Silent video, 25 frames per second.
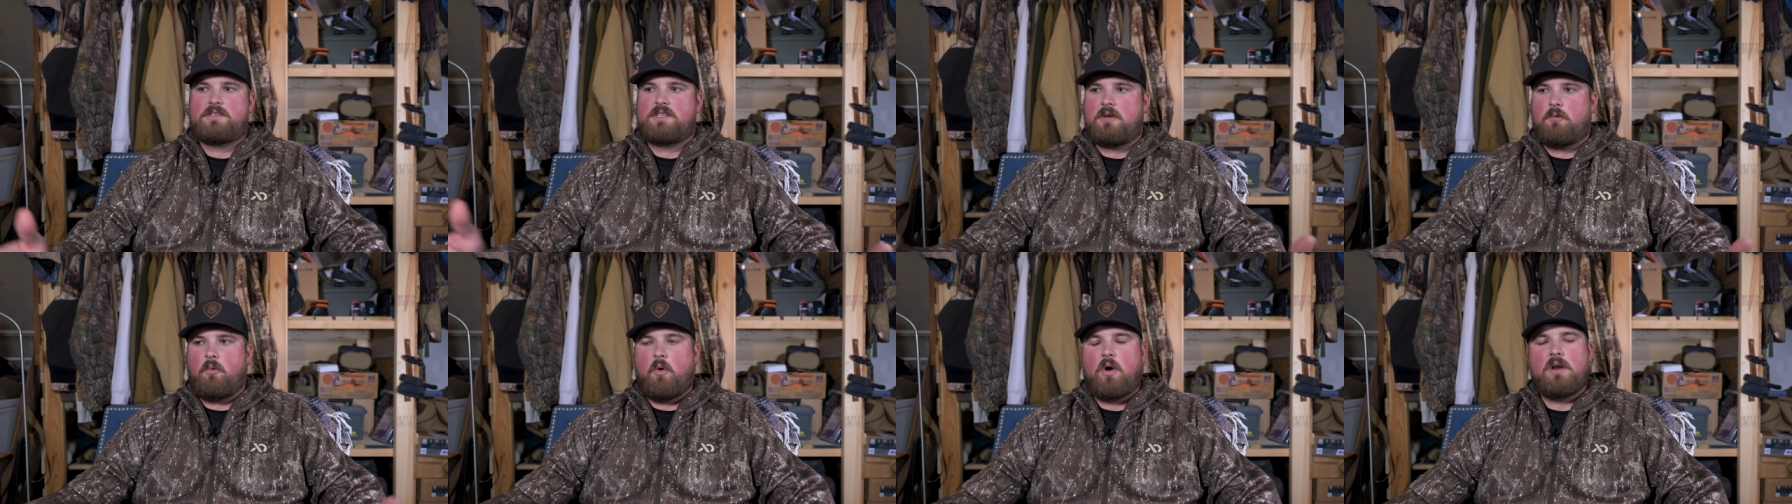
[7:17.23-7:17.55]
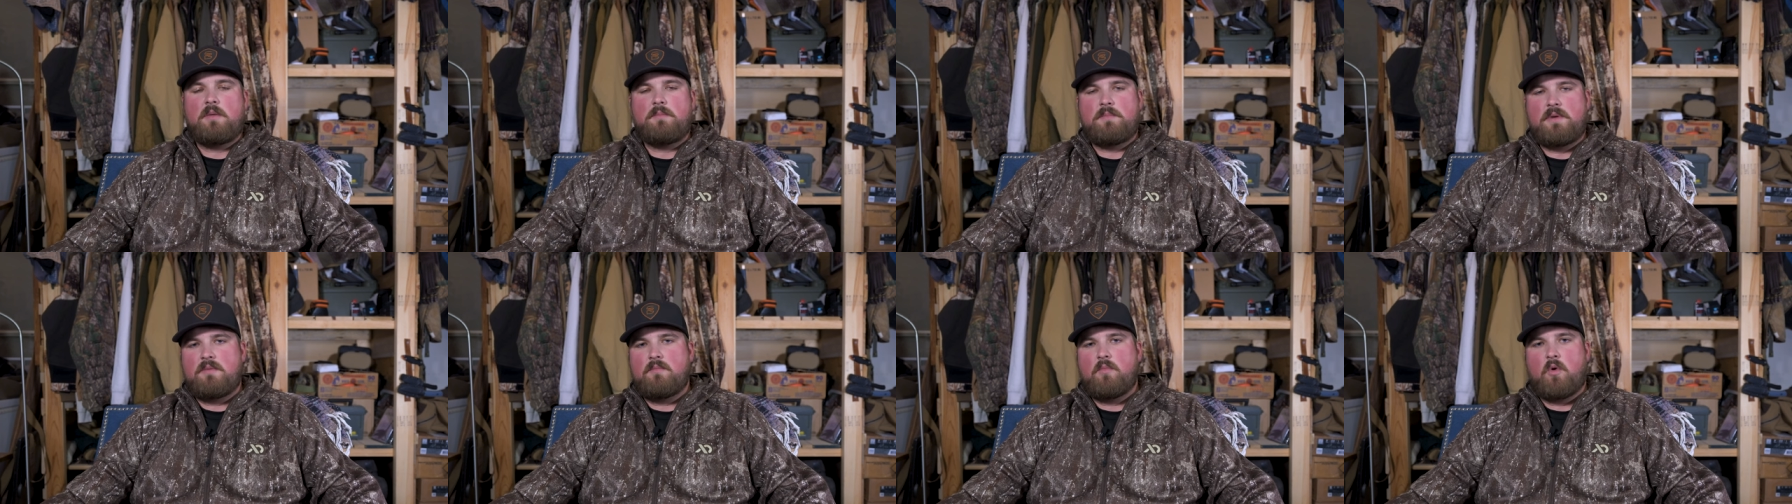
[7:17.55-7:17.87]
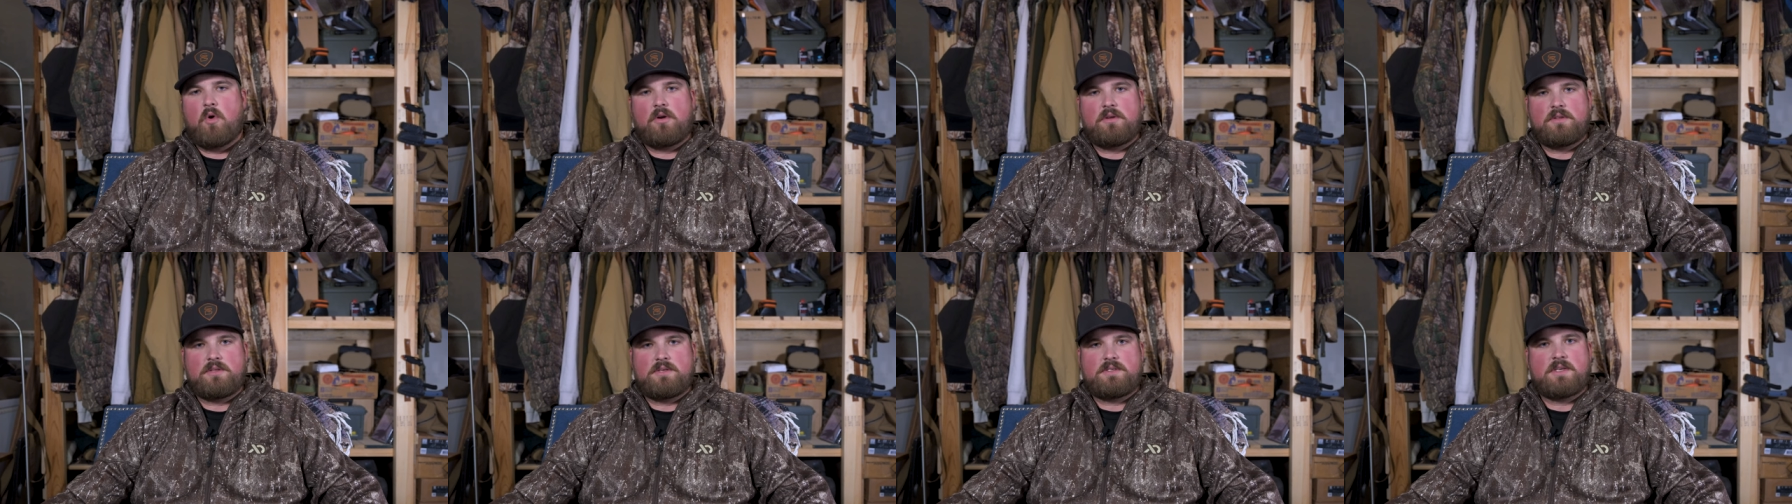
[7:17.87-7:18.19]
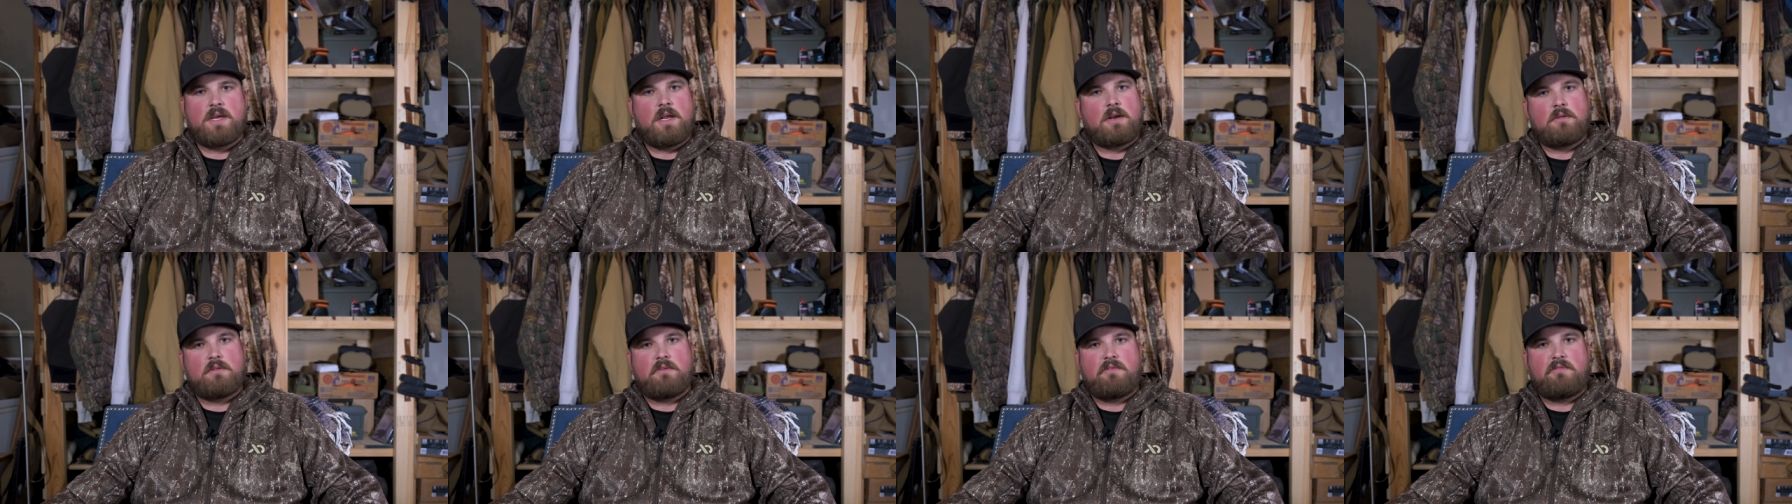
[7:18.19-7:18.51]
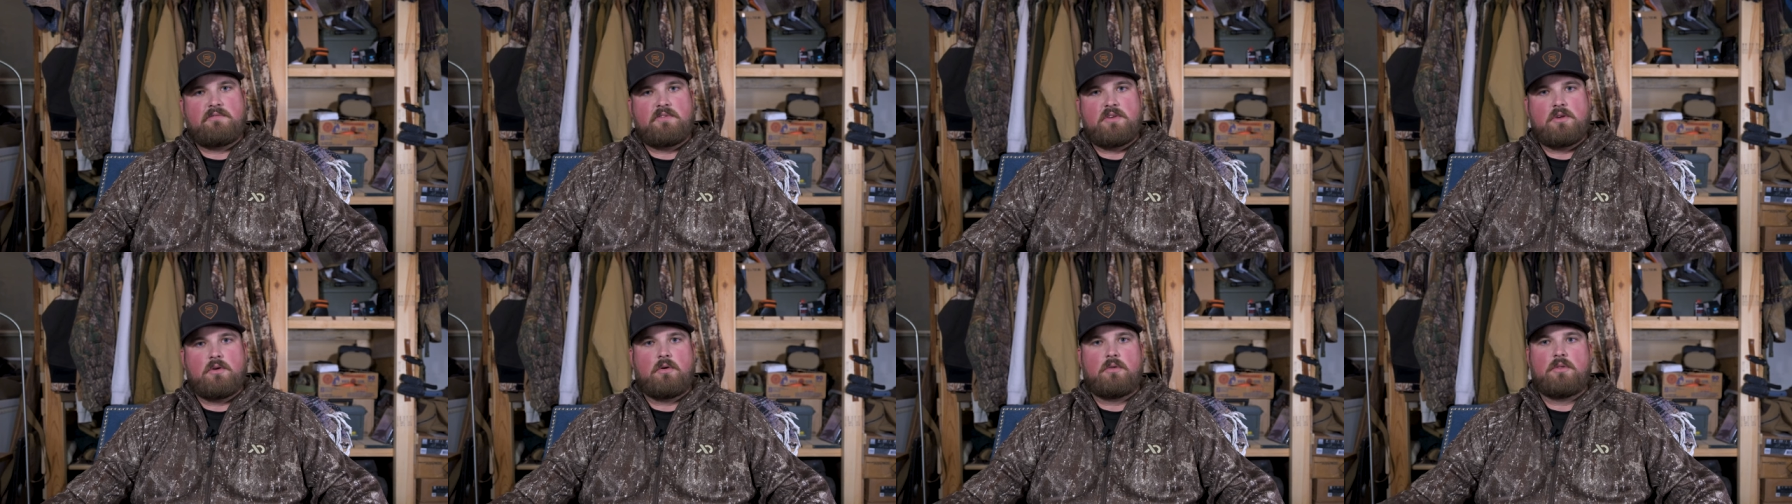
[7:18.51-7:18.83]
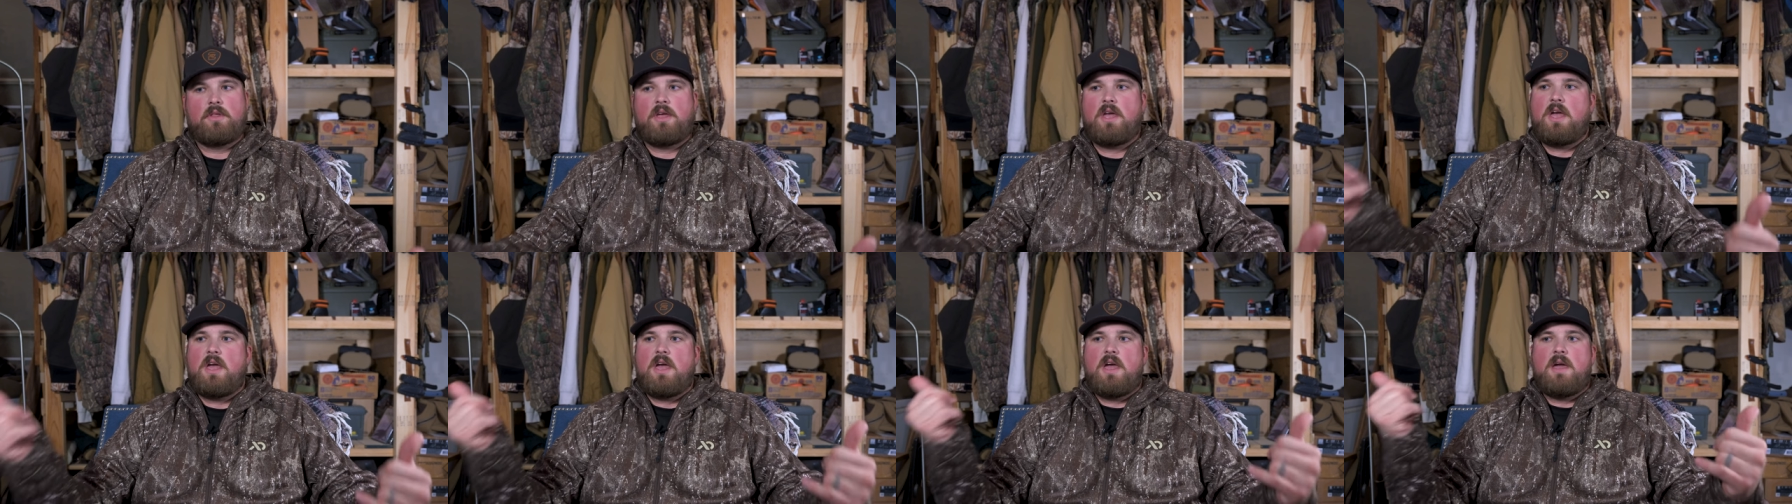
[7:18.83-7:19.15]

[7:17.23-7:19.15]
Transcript: They want to be more in the center of the field